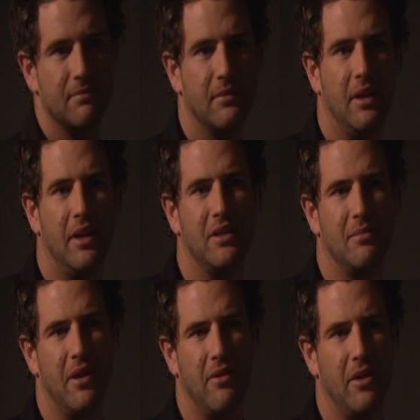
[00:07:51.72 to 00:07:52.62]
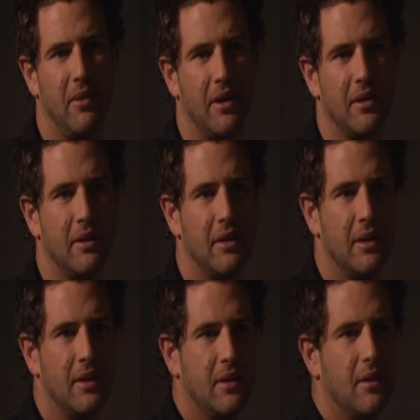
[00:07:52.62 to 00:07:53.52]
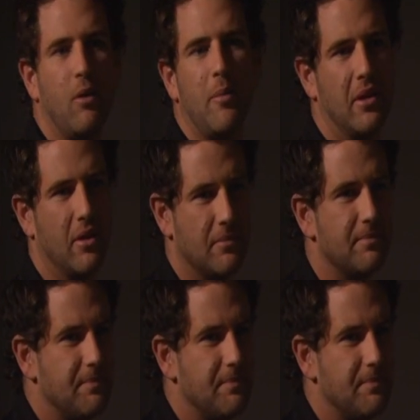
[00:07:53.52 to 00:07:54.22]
I, need some air anyway. Won't be long.